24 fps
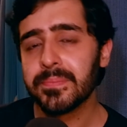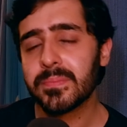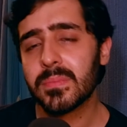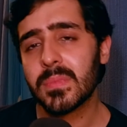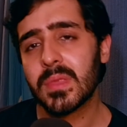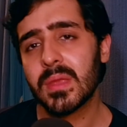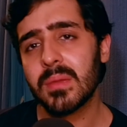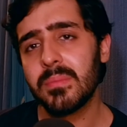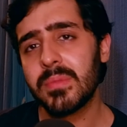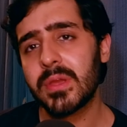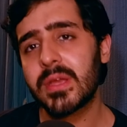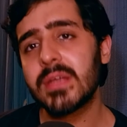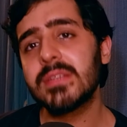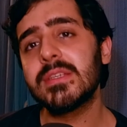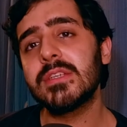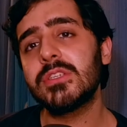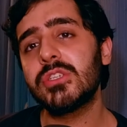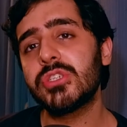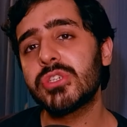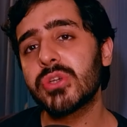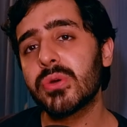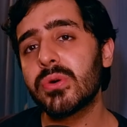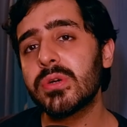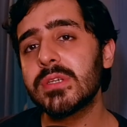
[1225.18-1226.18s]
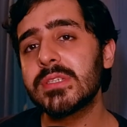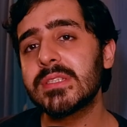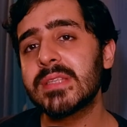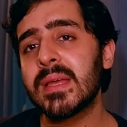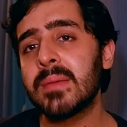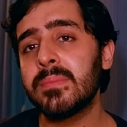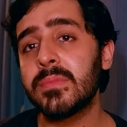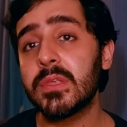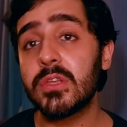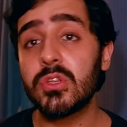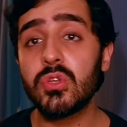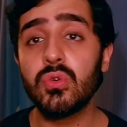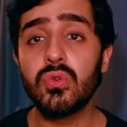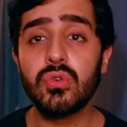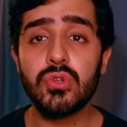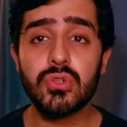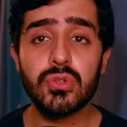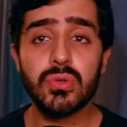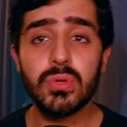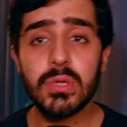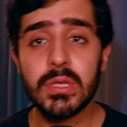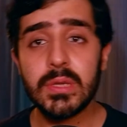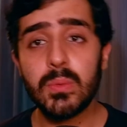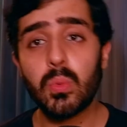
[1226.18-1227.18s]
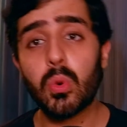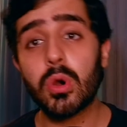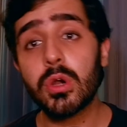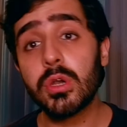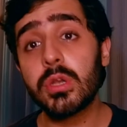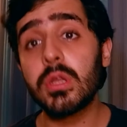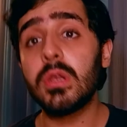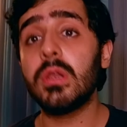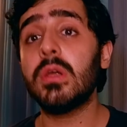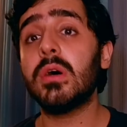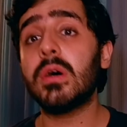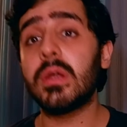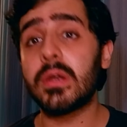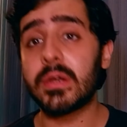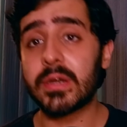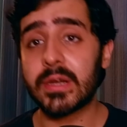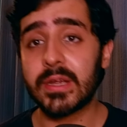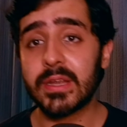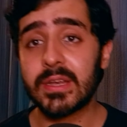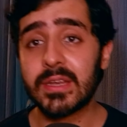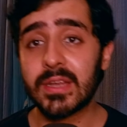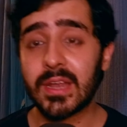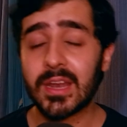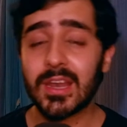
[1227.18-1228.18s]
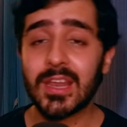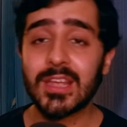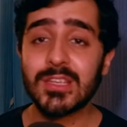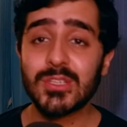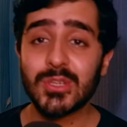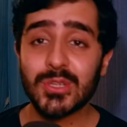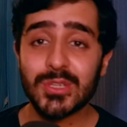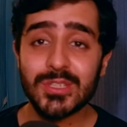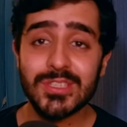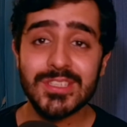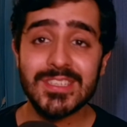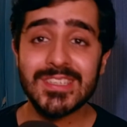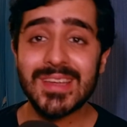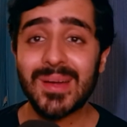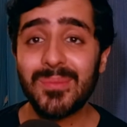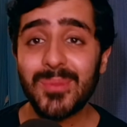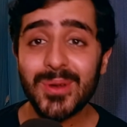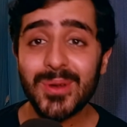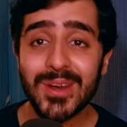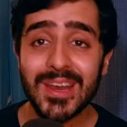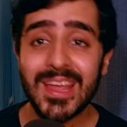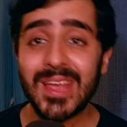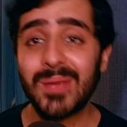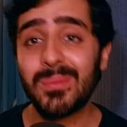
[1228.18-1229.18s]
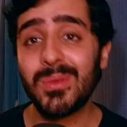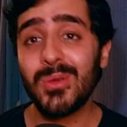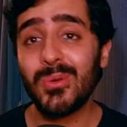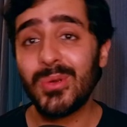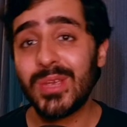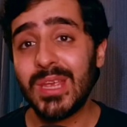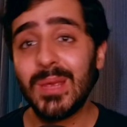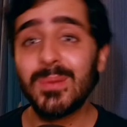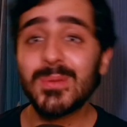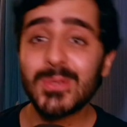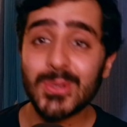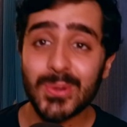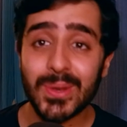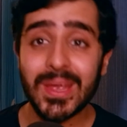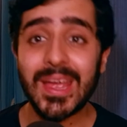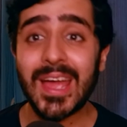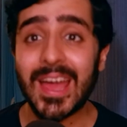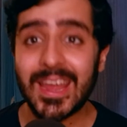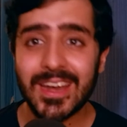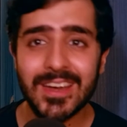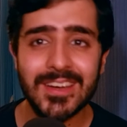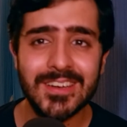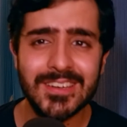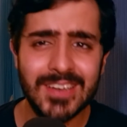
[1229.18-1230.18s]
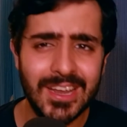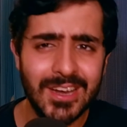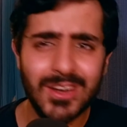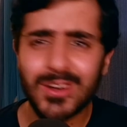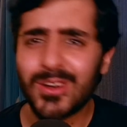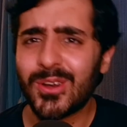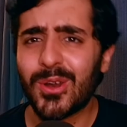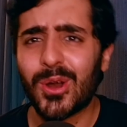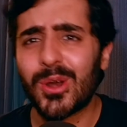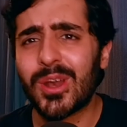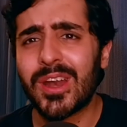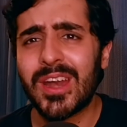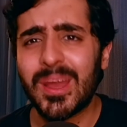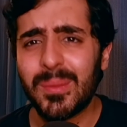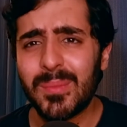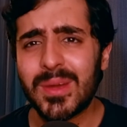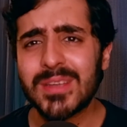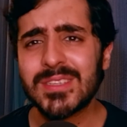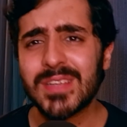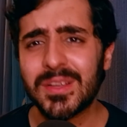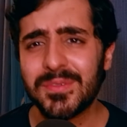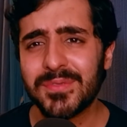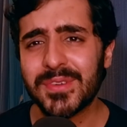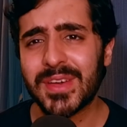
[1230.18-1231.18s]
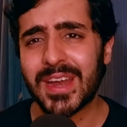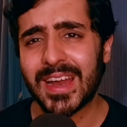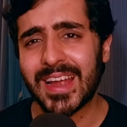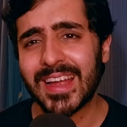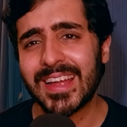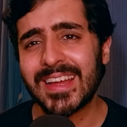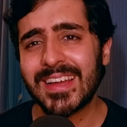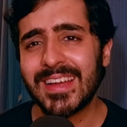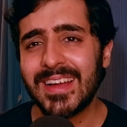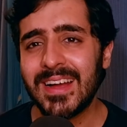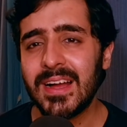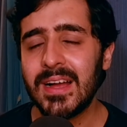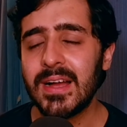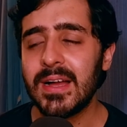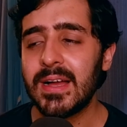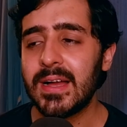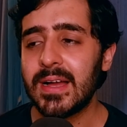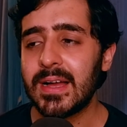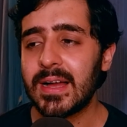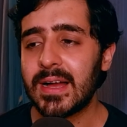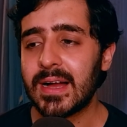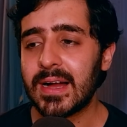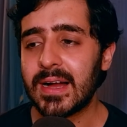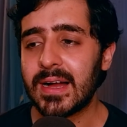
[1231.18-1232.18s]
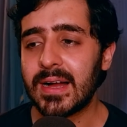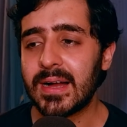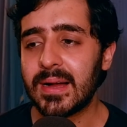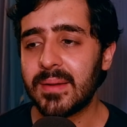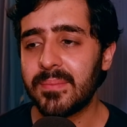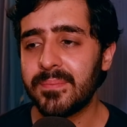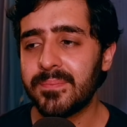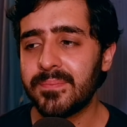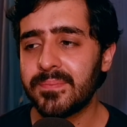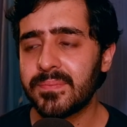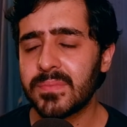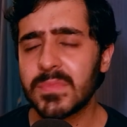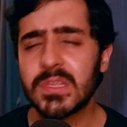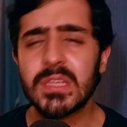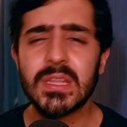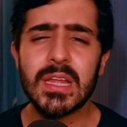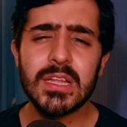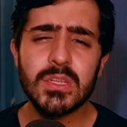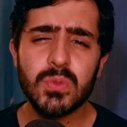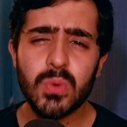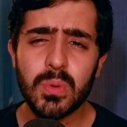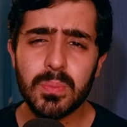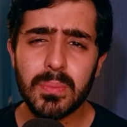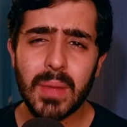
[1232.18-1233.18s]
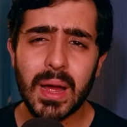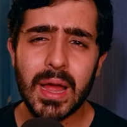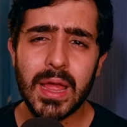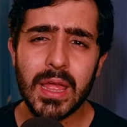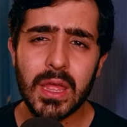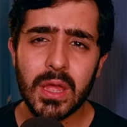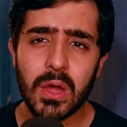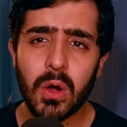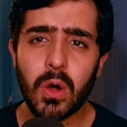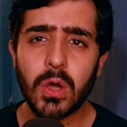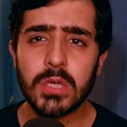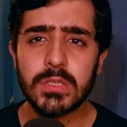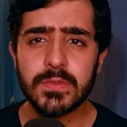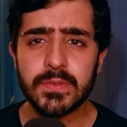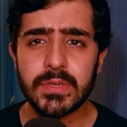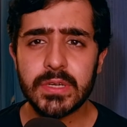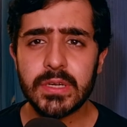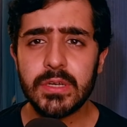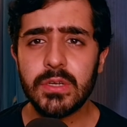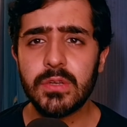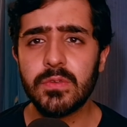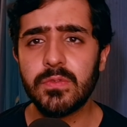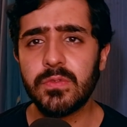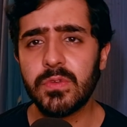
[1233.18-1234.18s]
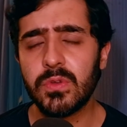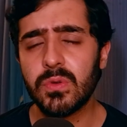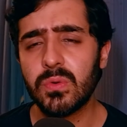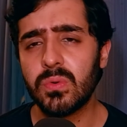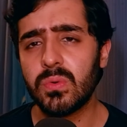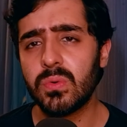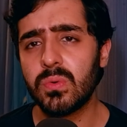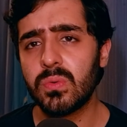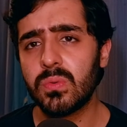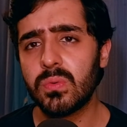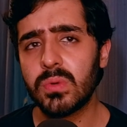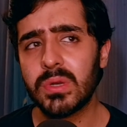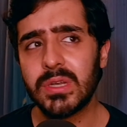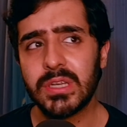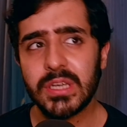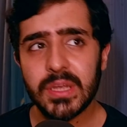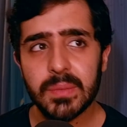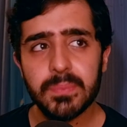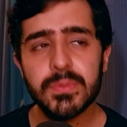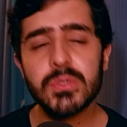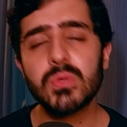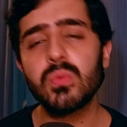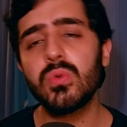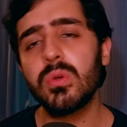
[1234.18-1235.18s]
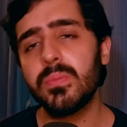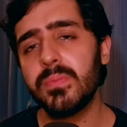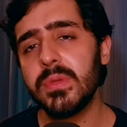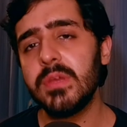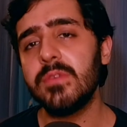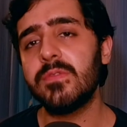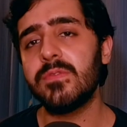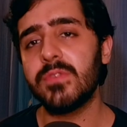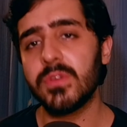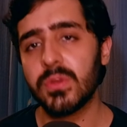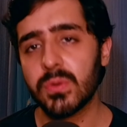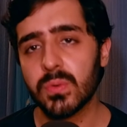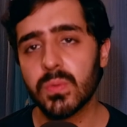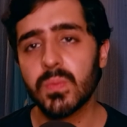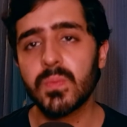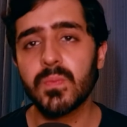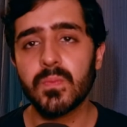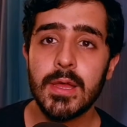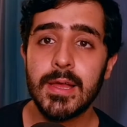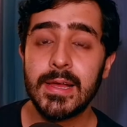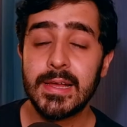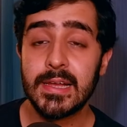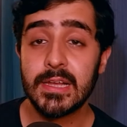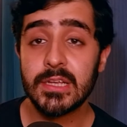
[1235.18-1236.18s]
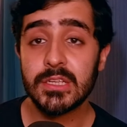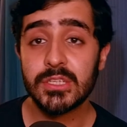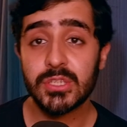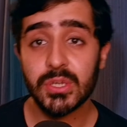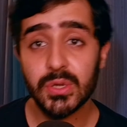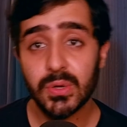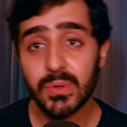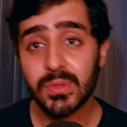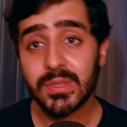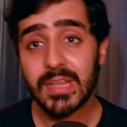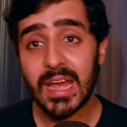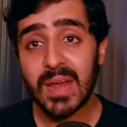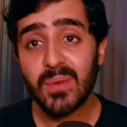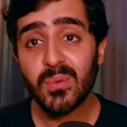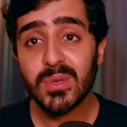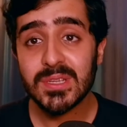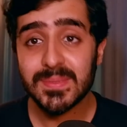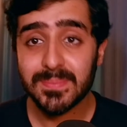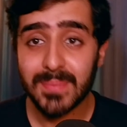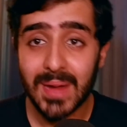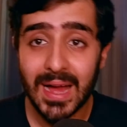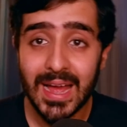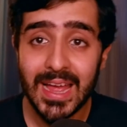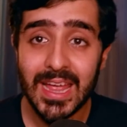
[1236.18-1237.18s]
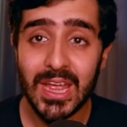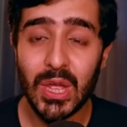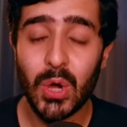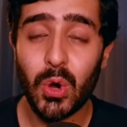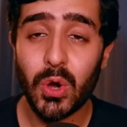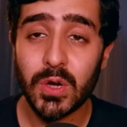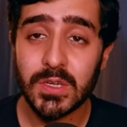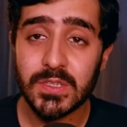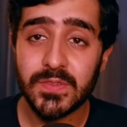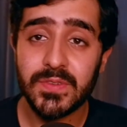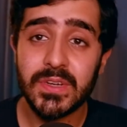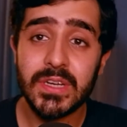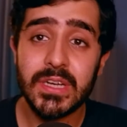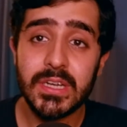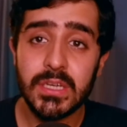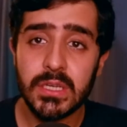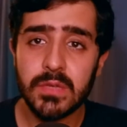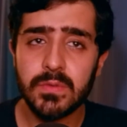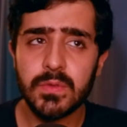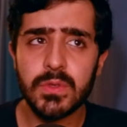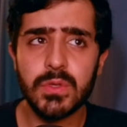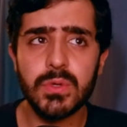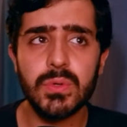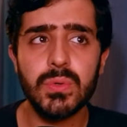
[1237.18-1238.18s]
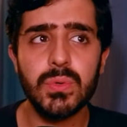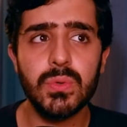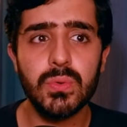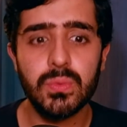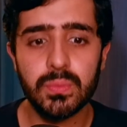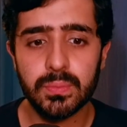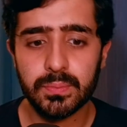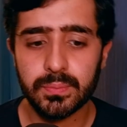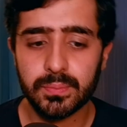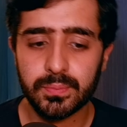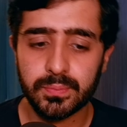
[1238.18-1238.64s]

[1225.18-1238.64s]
because it shows them that you truly want to learn, right? Unless you're stubborn like me who keeps going at it and not letting myself crack. So that's what my Oxford interview tips would be for you. So that was my Oxford interview